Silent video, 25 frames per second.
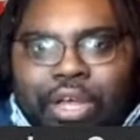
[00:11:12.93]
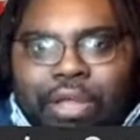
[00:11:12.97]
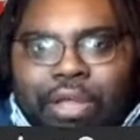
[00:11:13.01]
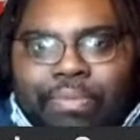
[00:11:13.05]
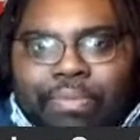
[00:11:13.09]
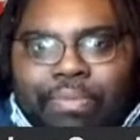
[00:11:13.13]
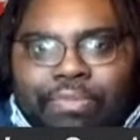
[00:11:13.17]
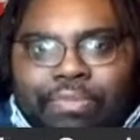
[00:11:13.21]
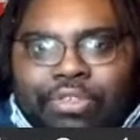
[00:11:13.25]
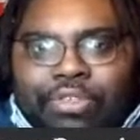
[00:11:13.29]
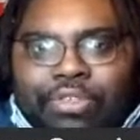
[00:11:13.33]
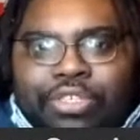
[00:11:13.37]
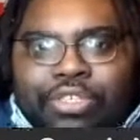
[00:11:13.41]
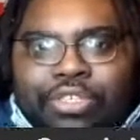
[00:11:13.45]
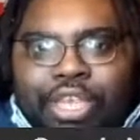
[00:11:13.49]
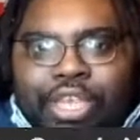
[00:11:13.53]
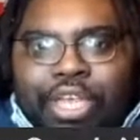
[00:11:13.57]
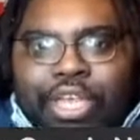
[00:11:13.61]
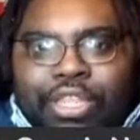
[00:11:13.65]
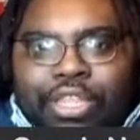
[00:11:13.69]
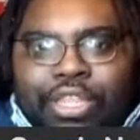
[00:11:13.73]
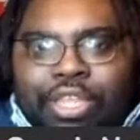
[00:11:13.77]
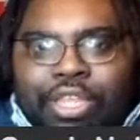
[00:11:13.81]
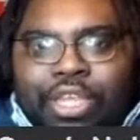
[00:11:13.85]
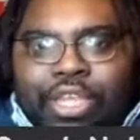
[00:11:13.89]
said
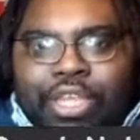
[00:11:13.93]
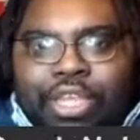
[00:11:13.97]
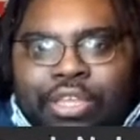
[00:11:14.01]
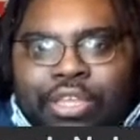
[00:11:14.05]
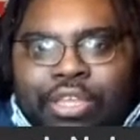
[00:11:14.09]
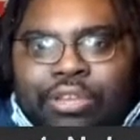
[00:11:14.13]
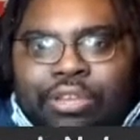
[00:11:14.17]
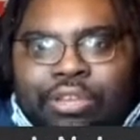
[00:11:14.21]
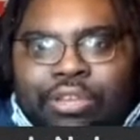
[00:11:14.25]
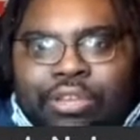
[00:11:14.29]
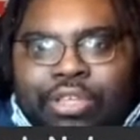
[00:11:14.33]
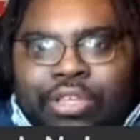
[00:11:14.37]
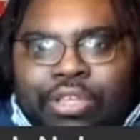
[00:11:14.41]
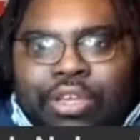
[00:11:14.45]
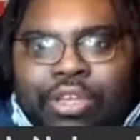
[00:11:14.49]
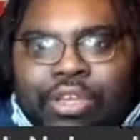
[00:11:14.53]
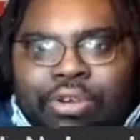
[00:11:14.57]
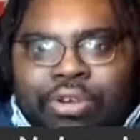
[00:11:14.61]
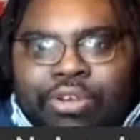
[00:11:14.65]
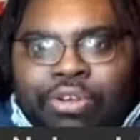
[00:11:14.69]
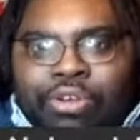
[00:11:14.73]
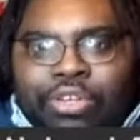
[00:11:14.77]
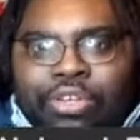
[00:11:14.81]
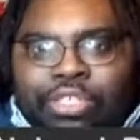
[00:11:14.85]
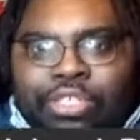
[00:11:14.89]
the
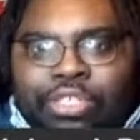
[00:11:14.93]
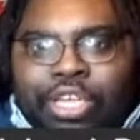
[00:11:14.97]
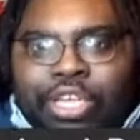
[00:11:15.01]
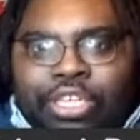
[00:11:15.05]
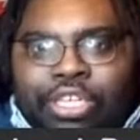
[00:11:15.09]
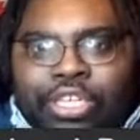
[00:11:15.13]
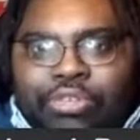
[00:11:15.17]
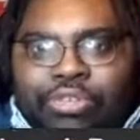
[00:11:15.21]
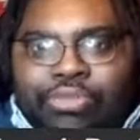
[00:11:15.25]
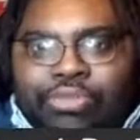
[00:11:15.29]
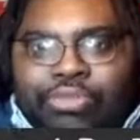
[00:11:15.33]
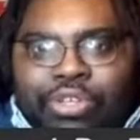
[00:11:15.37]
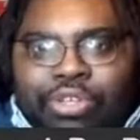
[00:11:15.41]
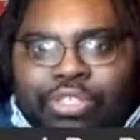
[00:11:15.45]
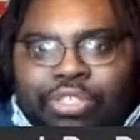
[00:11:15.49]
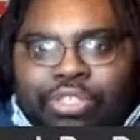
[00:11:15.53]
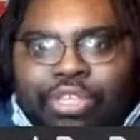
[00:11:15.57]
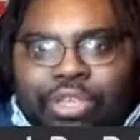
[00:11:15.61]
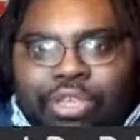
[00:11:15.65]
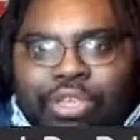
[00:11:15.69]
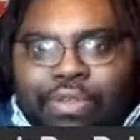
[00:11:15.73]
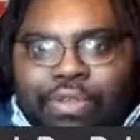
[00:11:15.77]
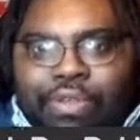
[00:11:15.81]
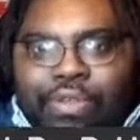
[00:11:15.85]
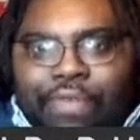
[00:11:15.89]
organization will continue to
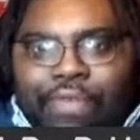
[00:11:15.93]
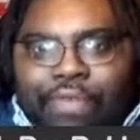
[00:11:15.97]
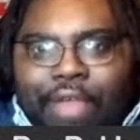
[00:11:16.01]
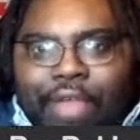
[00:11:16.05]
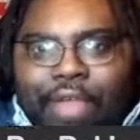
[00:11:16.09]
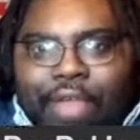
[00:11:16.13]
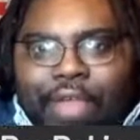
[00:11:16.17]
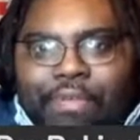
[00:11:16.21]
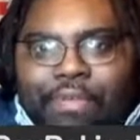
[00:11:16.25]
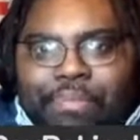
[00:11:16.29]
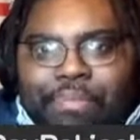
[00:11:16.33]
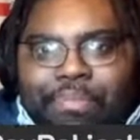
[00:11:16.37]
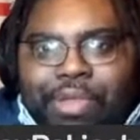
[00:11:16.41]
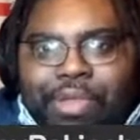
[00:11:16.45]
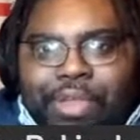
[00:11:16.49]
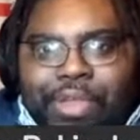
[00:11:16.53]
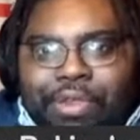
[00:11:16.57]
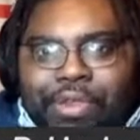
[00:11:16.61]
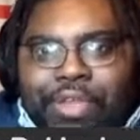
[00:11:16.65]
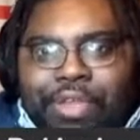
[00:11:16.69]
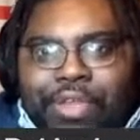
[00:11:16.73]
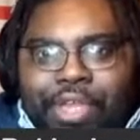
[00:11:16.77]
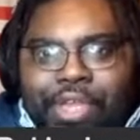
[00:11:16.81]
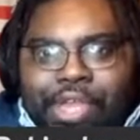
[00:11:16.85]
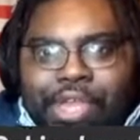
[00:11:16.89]
fight for better
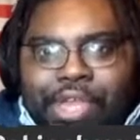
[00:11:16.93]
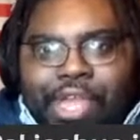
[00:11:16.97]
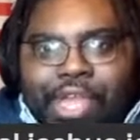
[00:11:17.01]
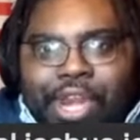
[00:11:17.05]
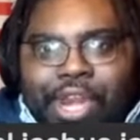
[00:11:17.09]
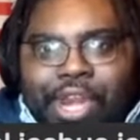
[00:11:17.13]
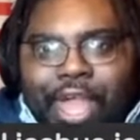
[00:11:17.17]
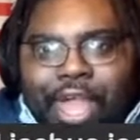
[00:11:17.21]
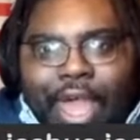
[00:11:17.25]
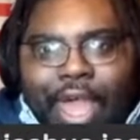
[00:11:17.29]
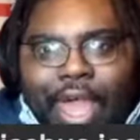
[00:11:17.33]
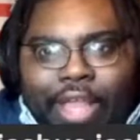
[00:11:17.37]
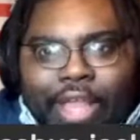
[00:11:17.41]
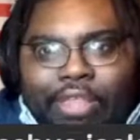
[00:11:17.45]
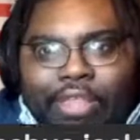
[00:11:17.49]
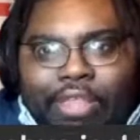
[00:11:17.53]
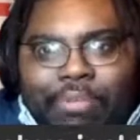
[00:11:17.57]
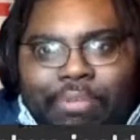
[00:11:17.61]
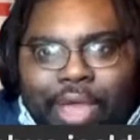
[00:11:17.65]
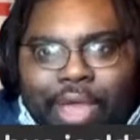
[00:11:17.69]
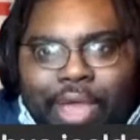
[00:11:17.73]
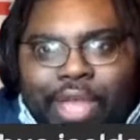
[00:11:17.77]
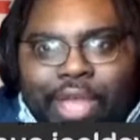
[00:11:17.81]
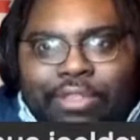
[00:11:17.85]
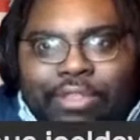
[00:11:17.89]
in the
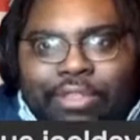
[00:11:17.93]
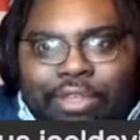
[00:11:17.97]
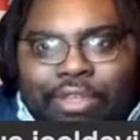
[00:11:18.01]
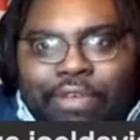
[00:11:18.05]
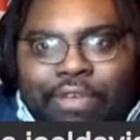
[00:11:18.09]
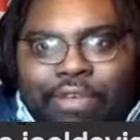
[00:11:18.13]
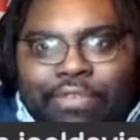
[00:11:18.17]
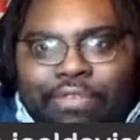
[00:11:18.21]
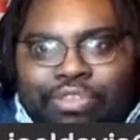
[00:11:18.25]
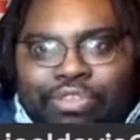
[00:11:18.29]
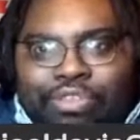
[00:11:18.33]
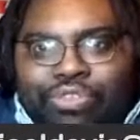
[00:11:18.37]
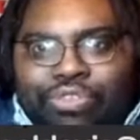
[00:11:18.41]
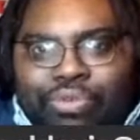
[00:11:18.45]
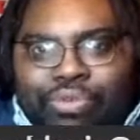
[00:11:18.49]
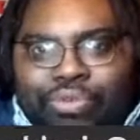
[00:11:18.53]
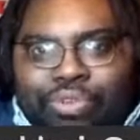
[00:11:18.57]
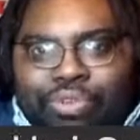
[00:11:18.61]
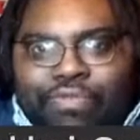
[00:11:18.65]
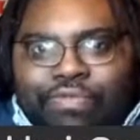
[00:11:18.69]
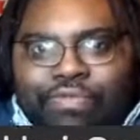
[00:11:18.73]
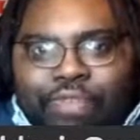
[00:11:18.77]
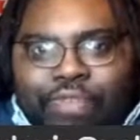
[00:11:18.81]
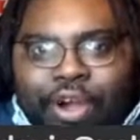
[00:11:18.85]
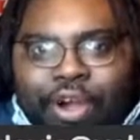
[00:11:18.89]
aftermath of a jury's
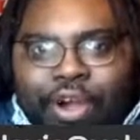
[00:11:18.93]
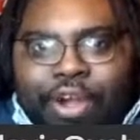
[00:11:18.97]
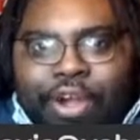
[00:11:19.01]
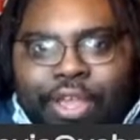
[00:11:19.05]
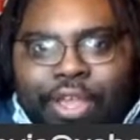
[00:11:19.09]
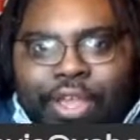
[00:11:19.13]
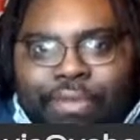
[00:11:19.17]
verdict.